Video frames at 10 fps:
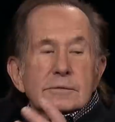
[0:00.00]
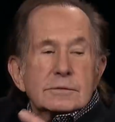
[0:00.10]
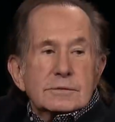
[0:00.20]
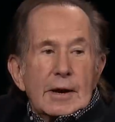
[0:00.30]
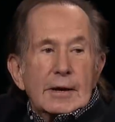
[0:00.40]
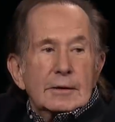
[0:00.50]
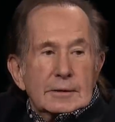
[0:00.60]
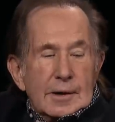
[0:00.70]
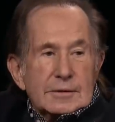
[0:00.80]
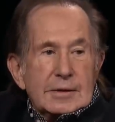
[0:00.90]
said
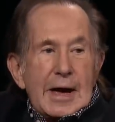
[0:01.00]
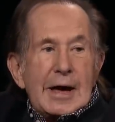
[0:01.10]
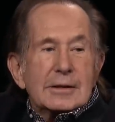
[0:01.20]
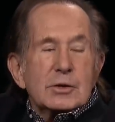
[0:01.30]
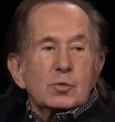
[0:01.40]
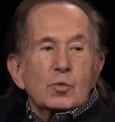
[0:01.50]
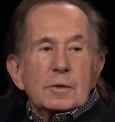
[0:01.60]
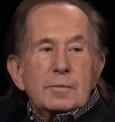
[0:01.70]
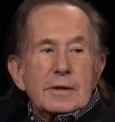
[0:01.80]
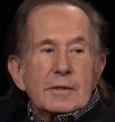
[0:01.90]
Italian
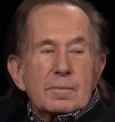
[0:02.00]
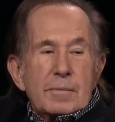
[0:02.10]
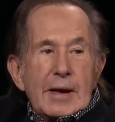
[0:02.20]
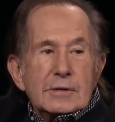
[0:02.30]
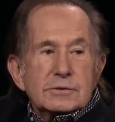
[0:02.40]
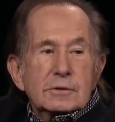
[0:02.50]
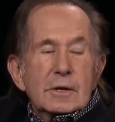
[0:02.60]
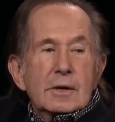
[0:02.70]
would be the best